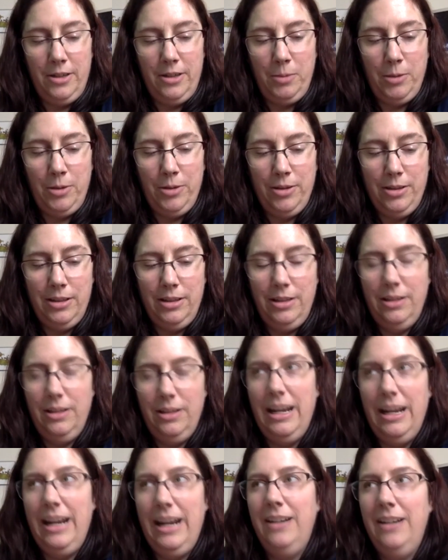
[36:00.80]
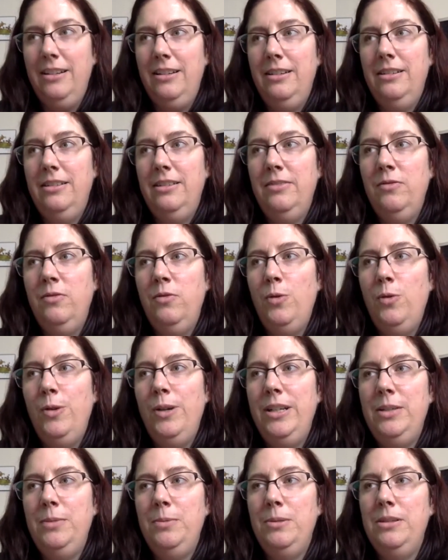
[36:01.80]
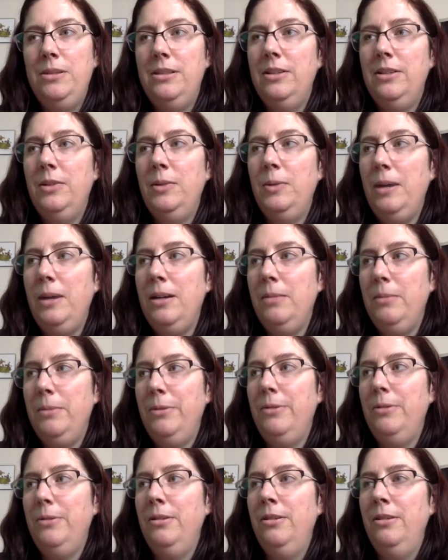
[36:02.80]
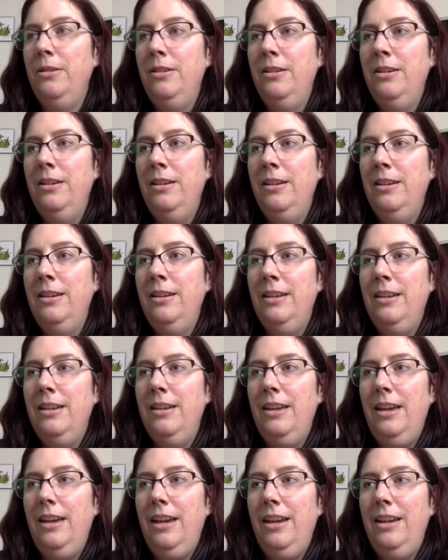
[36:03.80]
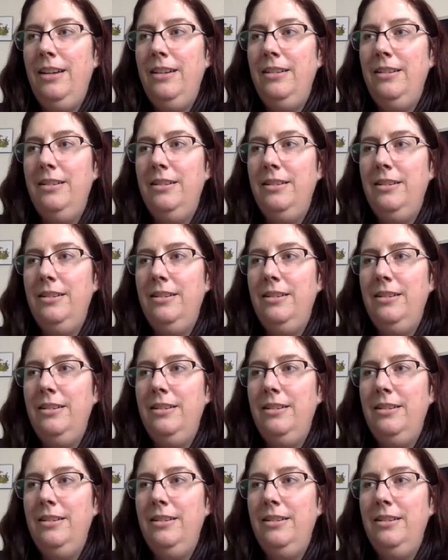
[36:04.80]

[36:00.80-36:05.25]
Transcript: person and the voice was incredible. And